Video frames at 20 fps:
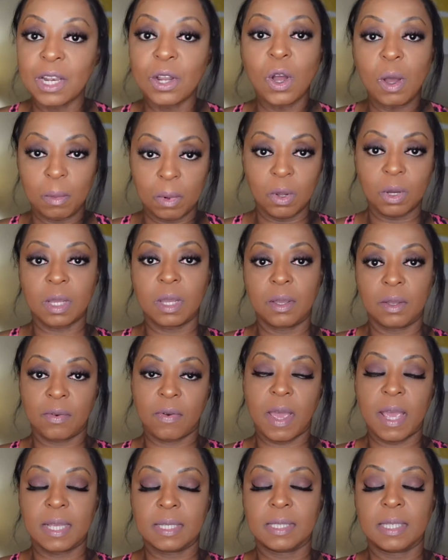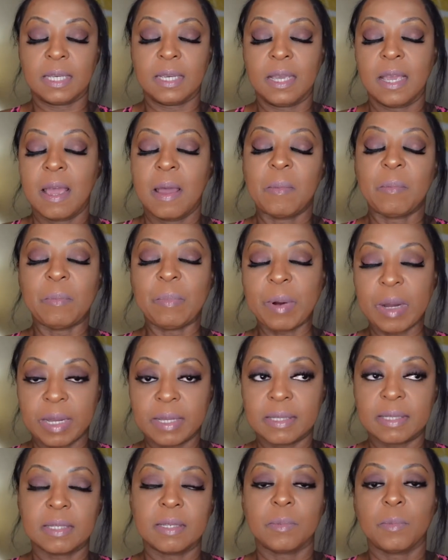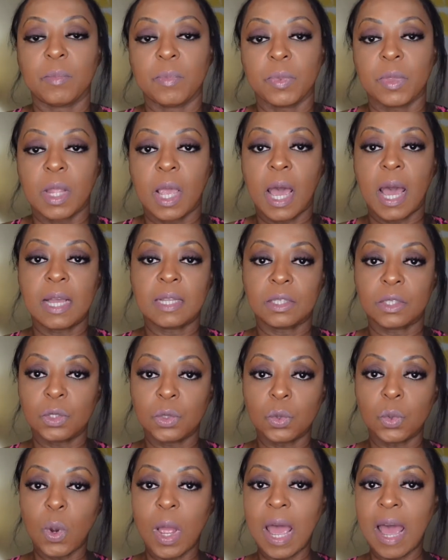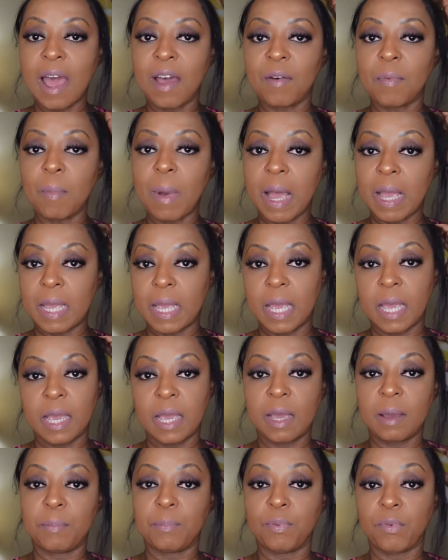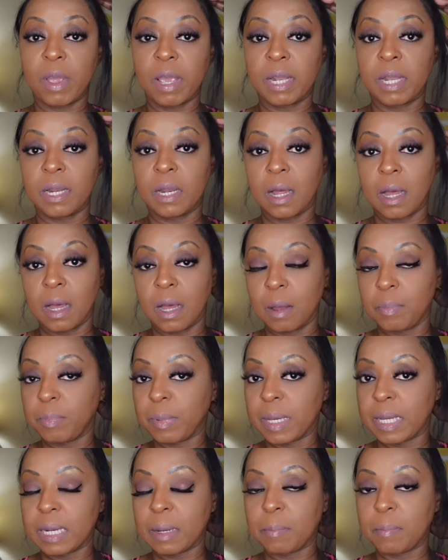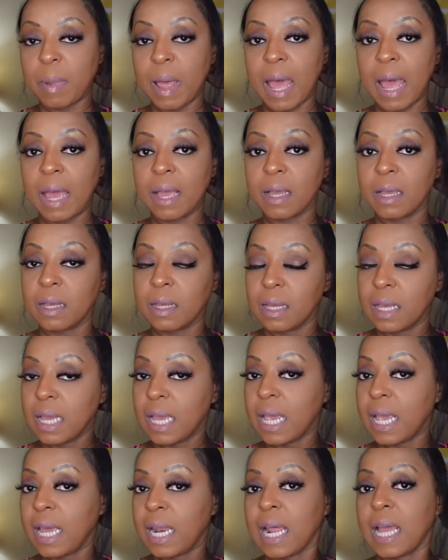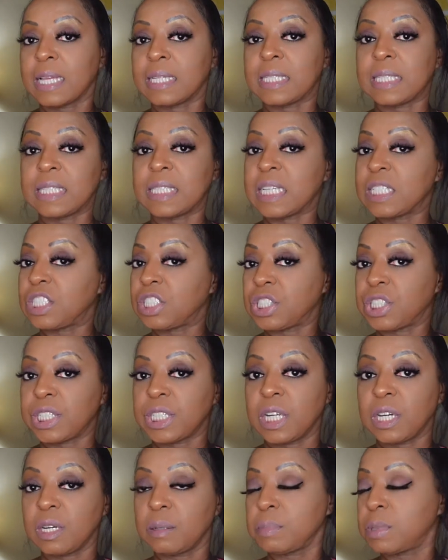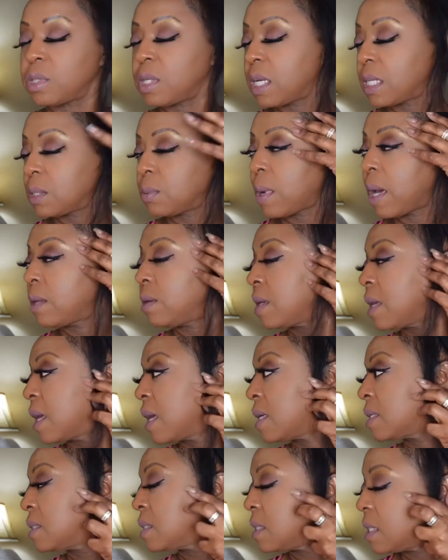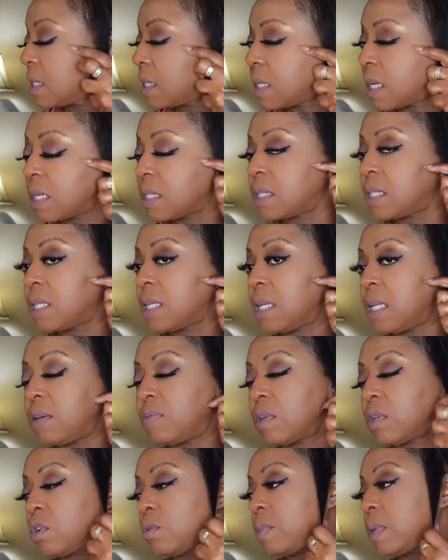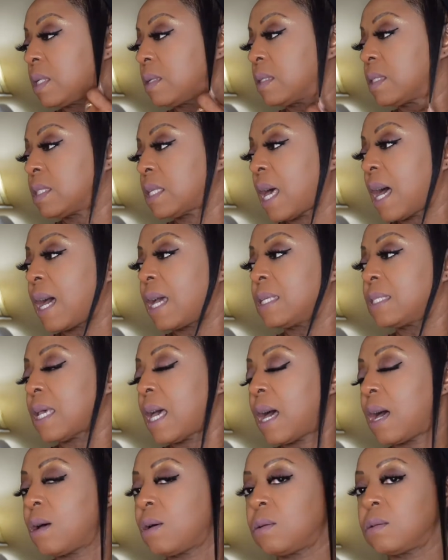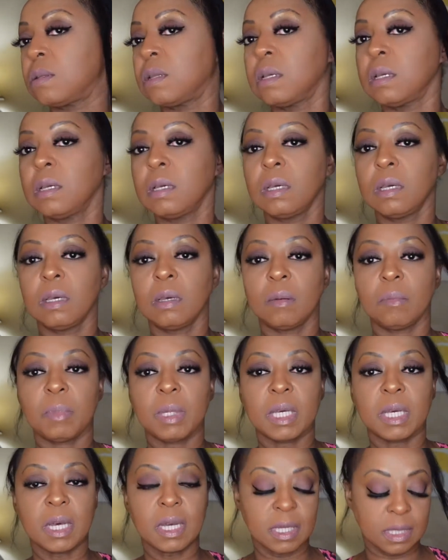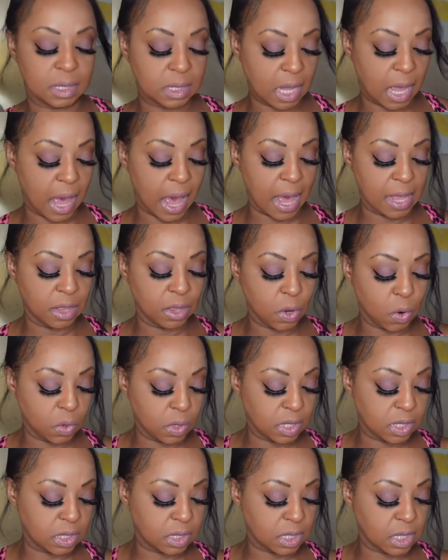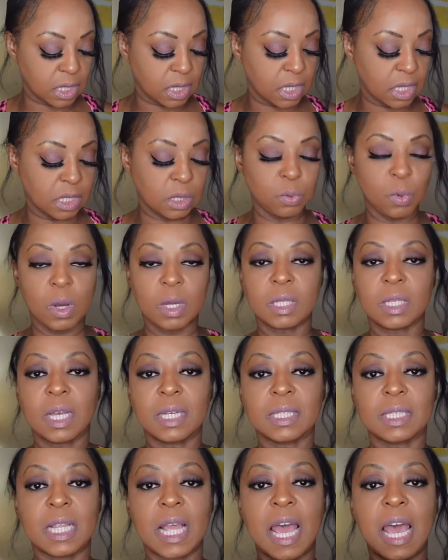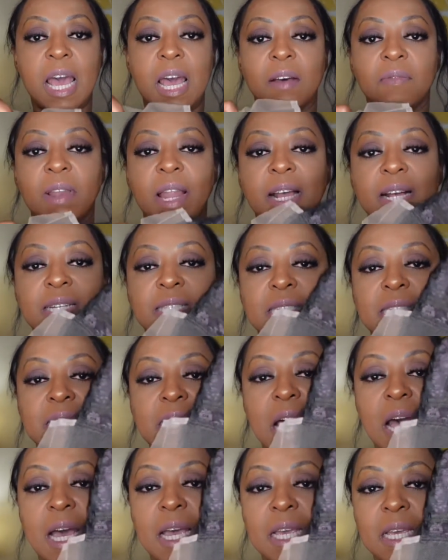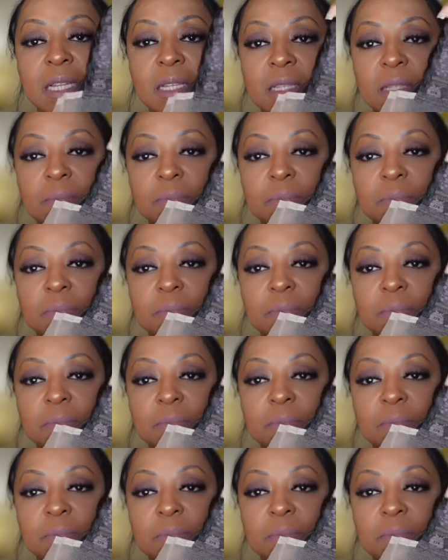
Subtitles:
know I'm looking crazy, but I do have my hair braided up in the back. And I stitched it up, so that's why you can't see it. And I did leave a little bit of the sides out because I noticed that this one doesn't have like a side